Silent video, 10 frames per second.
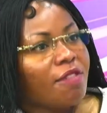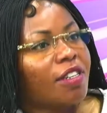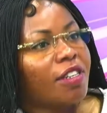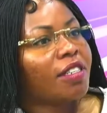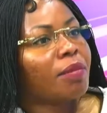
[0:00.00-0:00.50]

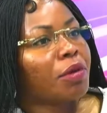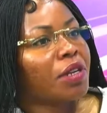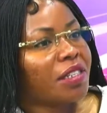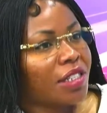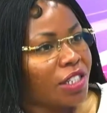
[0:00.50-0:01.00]
If it is a
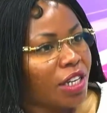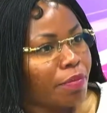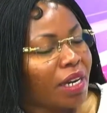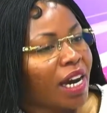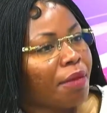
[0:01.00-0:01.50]

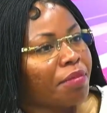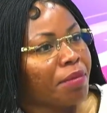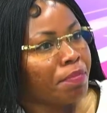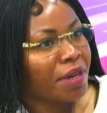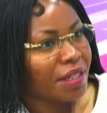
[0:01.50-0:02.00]
politician, become
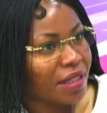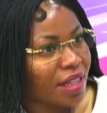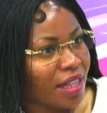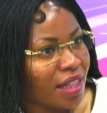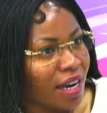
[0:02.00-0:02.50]
the
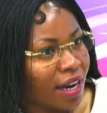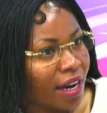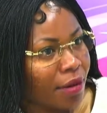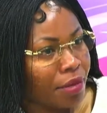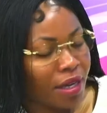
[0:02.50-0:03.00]
best that there
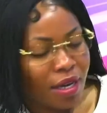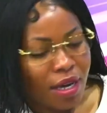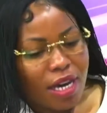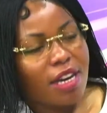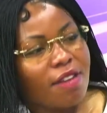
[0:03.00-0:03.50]
can be.
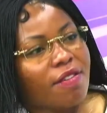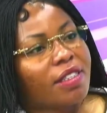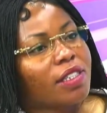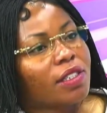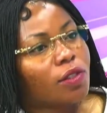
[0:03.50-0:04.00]
If
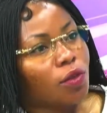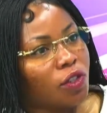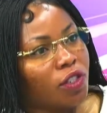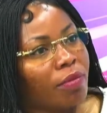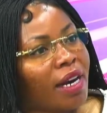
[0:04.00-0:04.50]
it's a
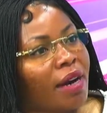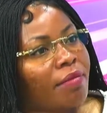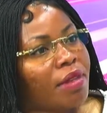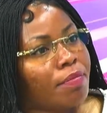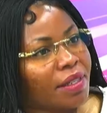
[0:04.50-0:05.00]
soldier,
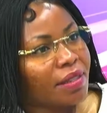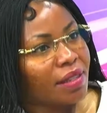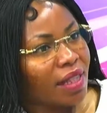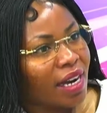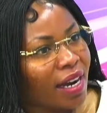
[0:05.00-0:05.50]
become the best
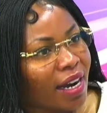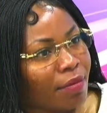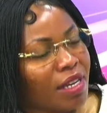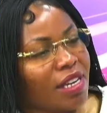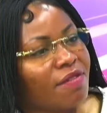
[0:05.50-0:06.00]
that there
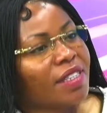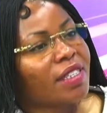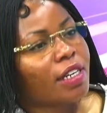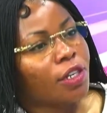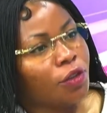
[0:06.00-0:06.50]
can be. If
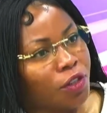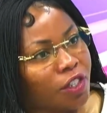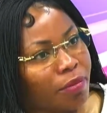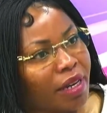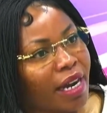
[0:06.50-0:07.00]
it's a
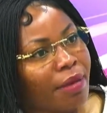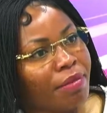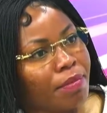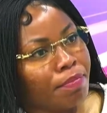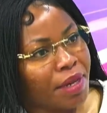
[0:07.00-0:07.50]
doctor,
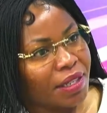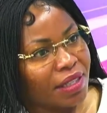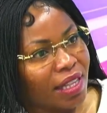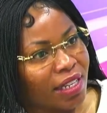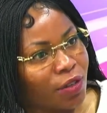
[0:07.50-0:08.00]
become the
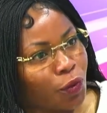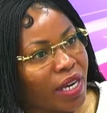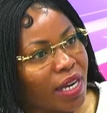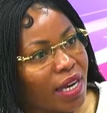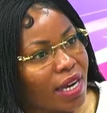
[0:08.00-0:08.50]
best that
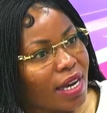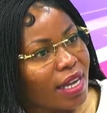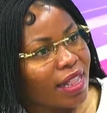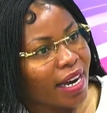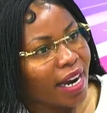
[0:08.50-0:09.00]
we
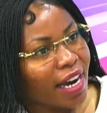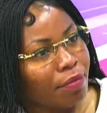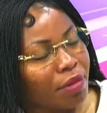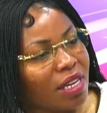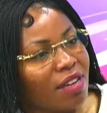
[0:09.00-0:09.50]
there
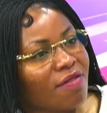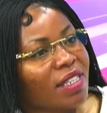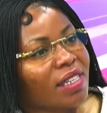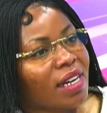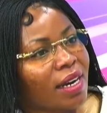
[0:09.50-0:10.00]
can be. If
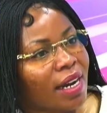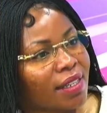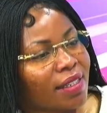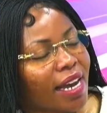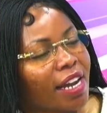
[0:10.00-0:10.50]
it's a
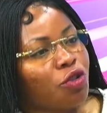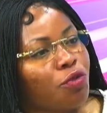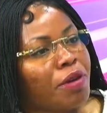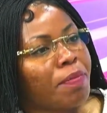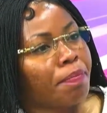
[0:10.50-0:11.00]
nurse, and you
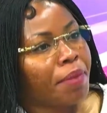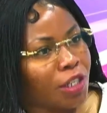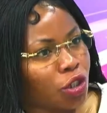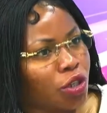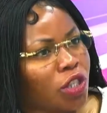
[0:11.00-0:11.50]
be
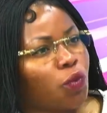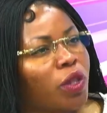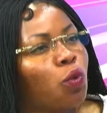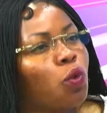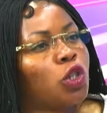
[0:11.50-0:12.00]
passionate
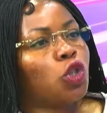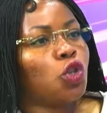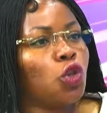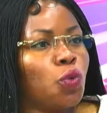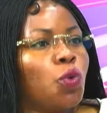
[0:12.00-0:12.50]
with what you
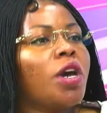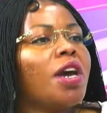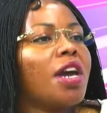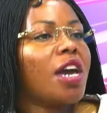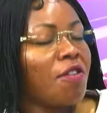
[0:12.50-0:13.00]
do
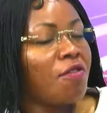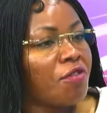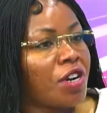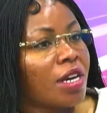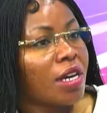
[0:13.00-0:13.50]

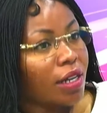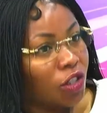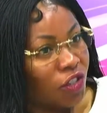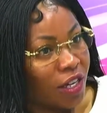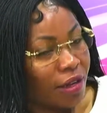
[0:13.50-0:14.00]
every
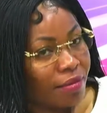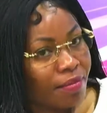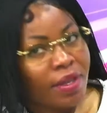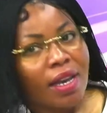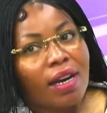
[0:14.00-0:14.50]
day.
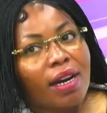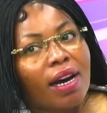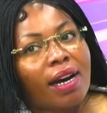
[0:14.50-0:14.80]
Yes.